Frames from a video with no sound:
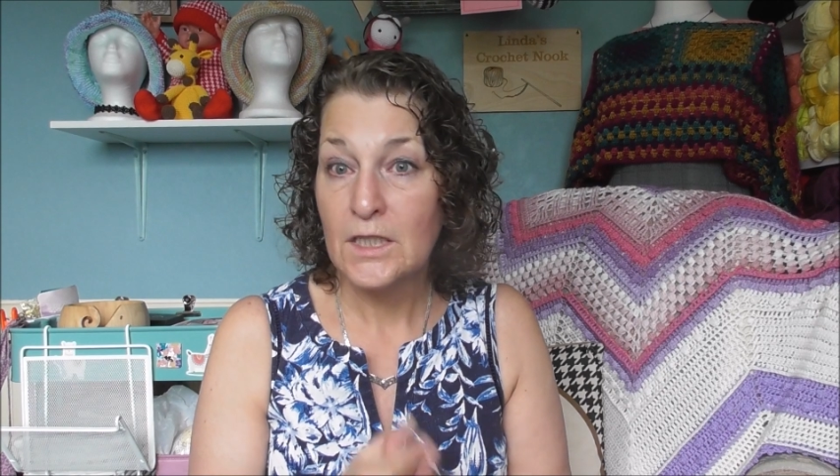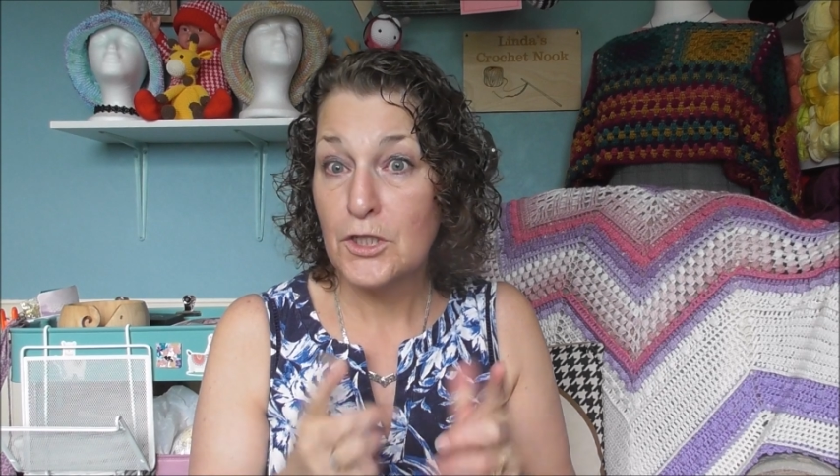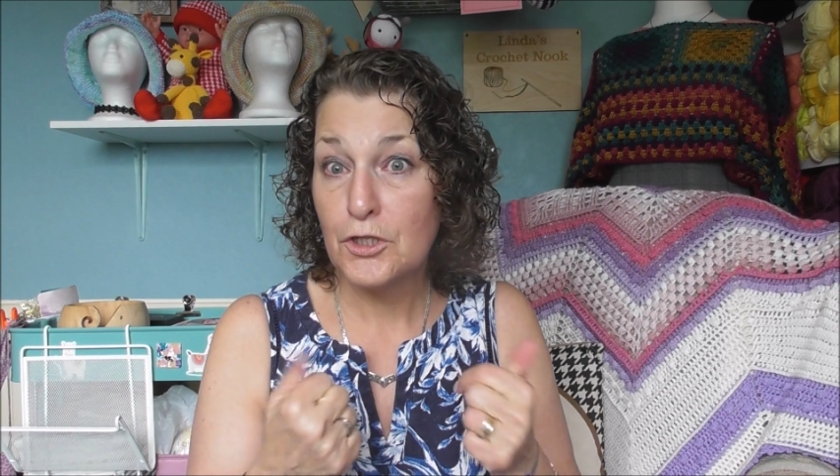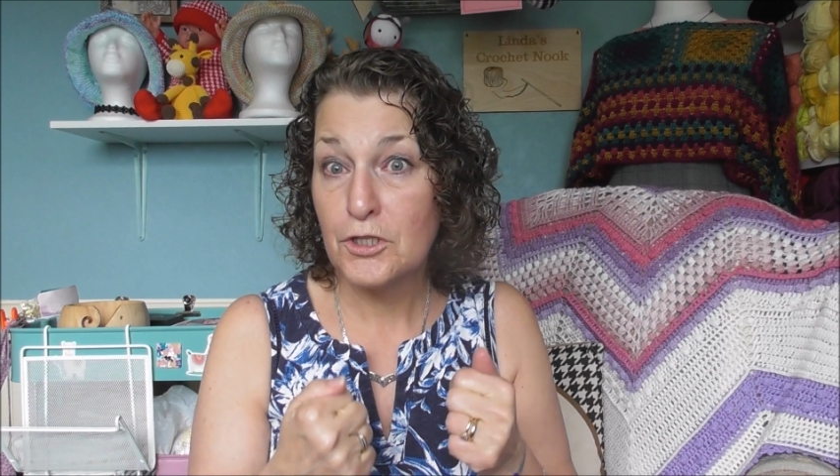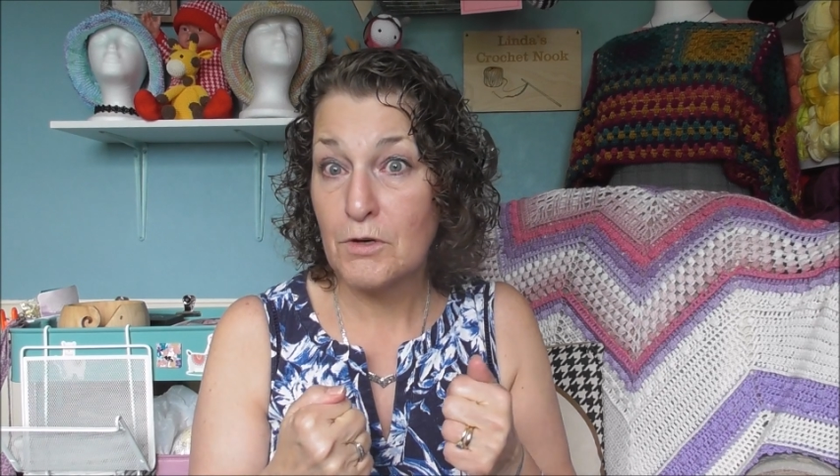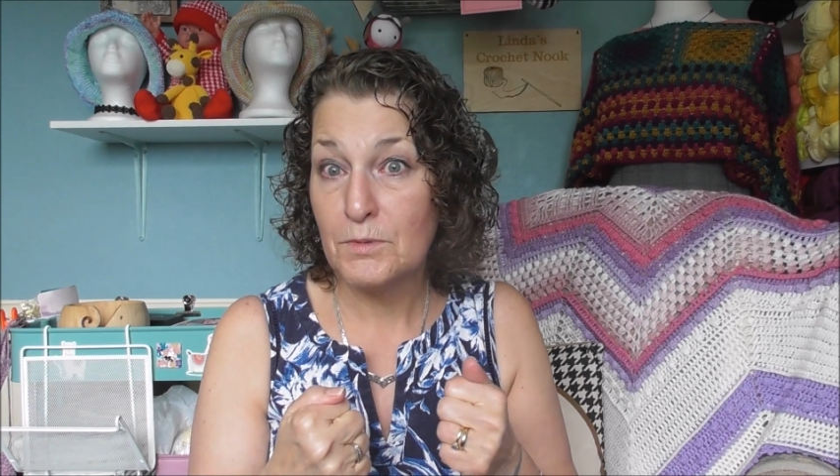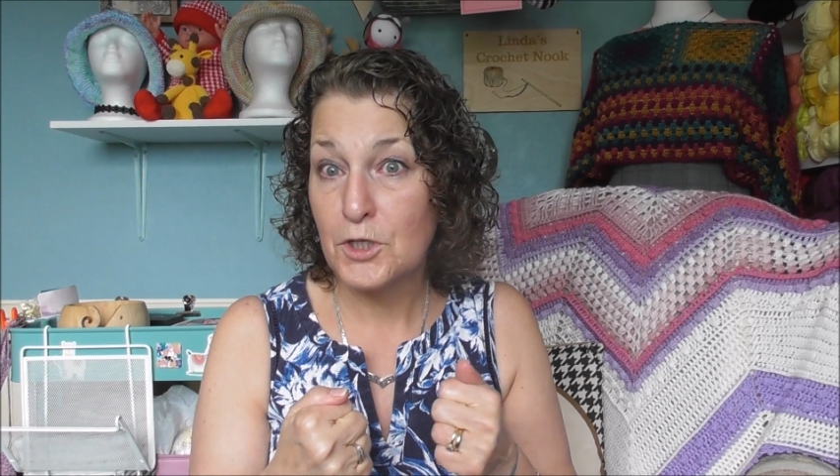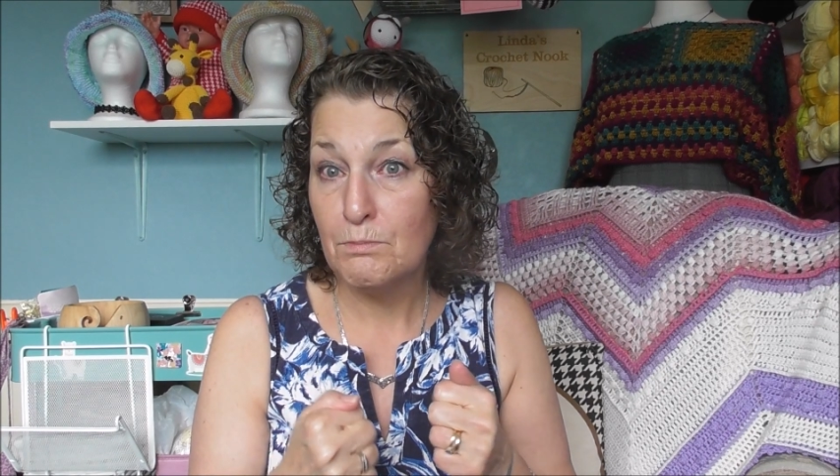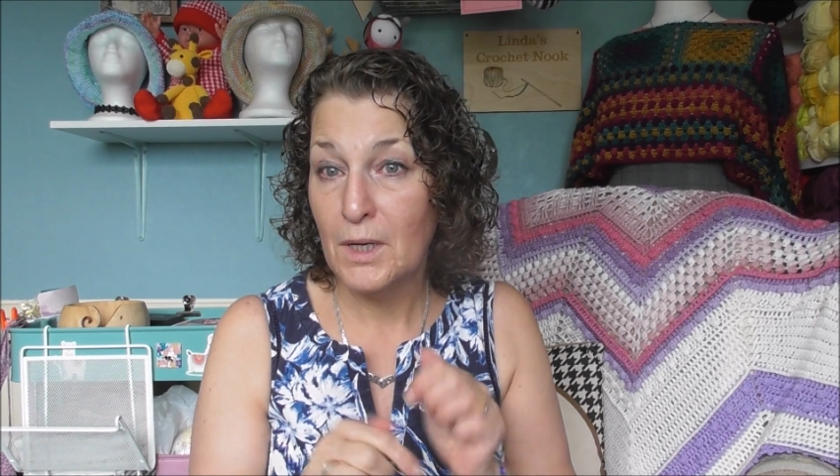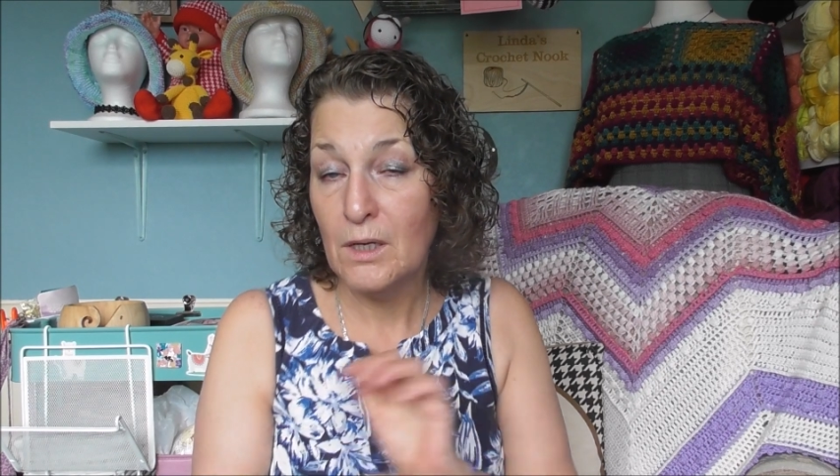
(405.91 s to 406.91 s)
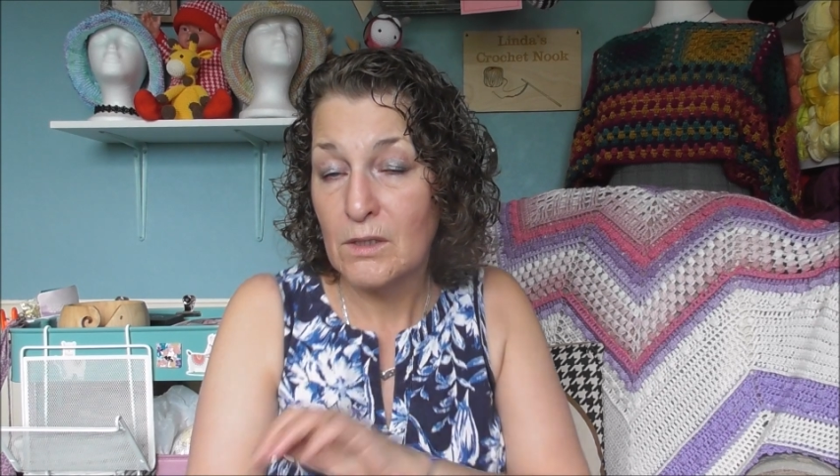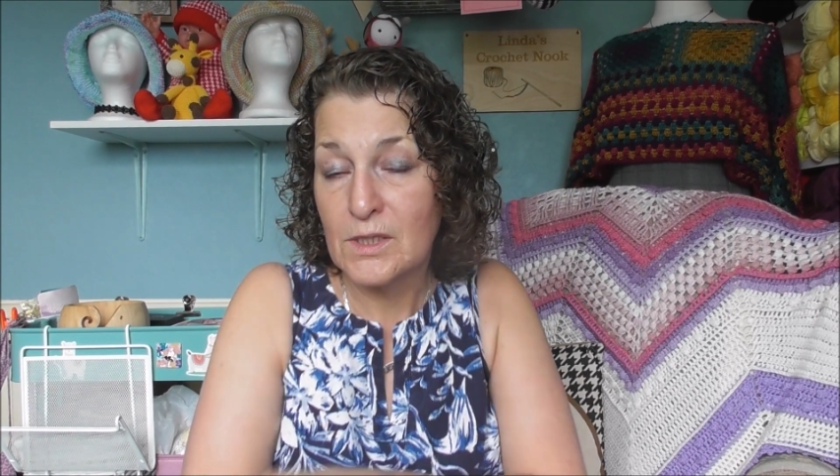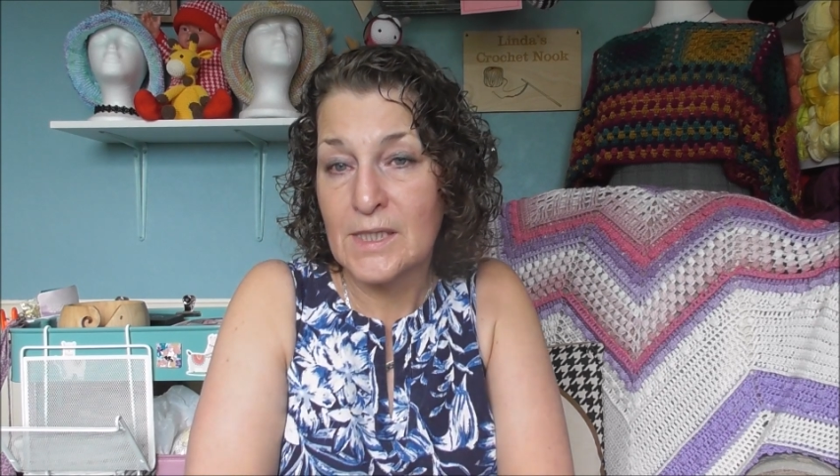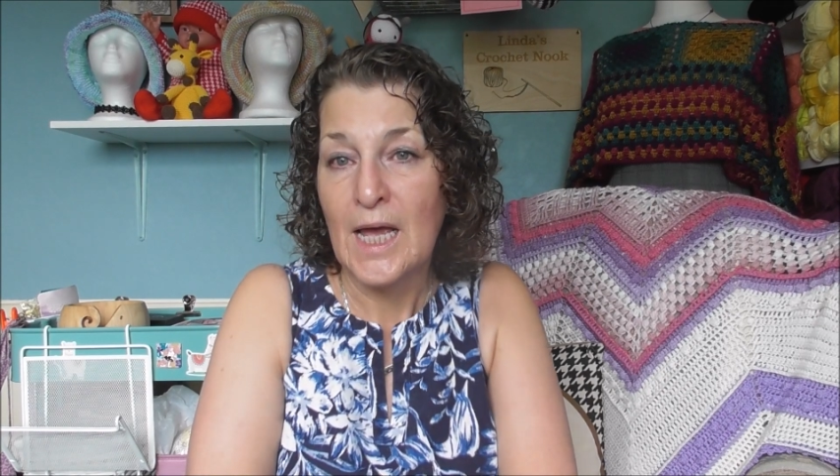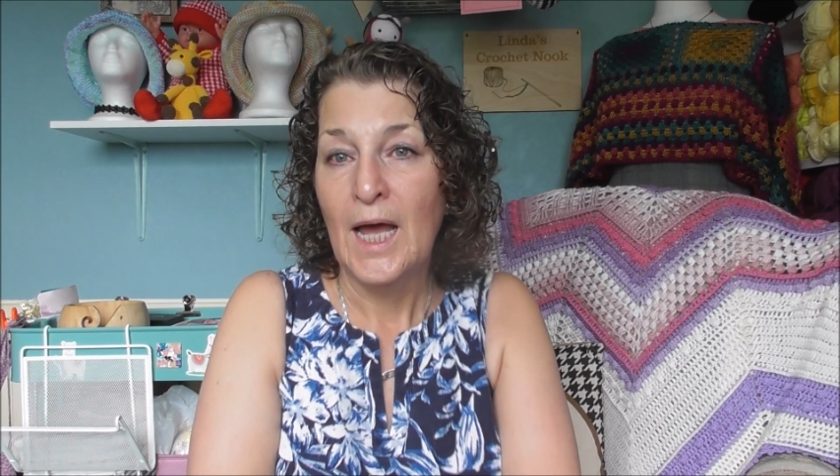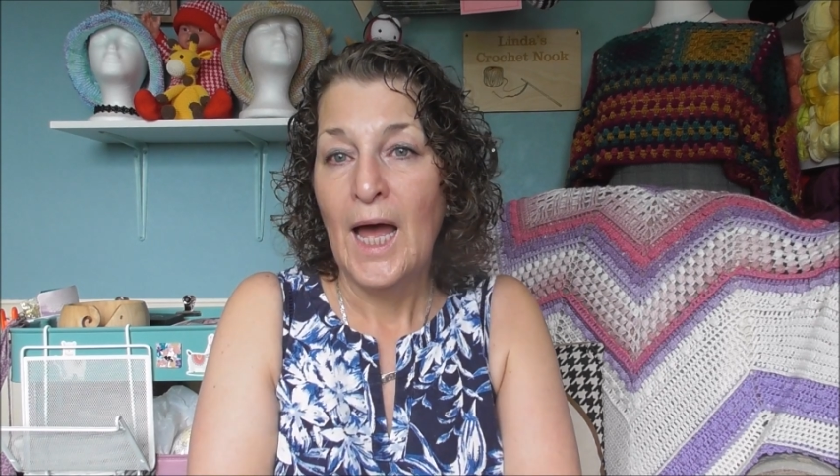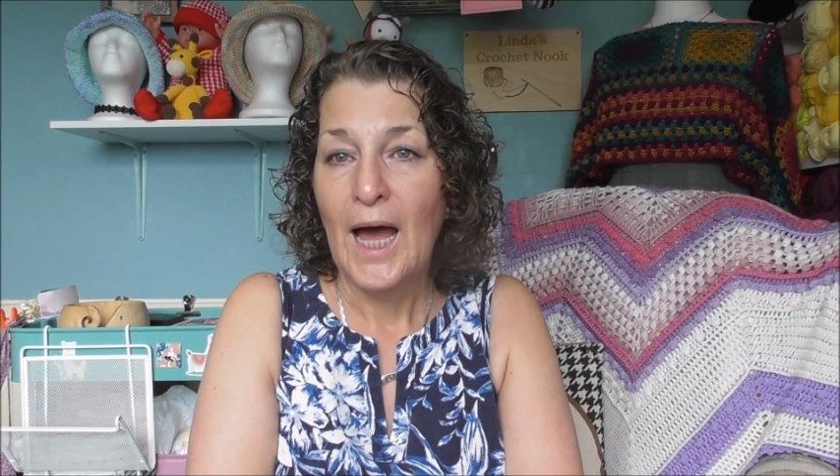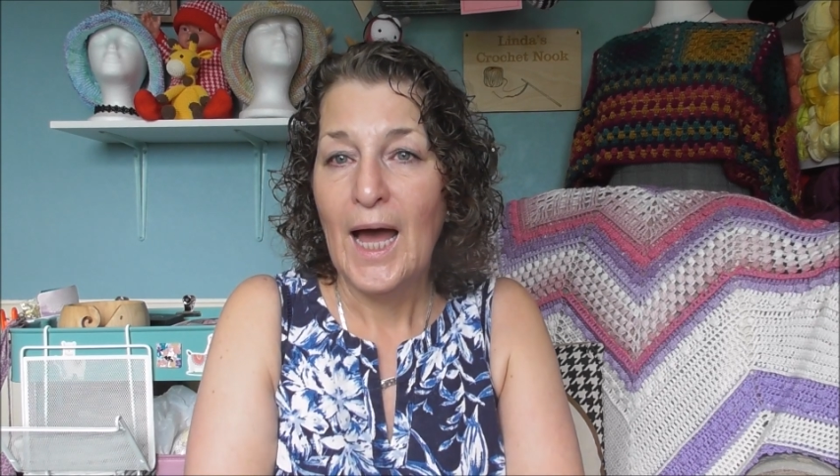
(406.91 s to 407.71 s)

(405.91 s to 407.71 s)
the description box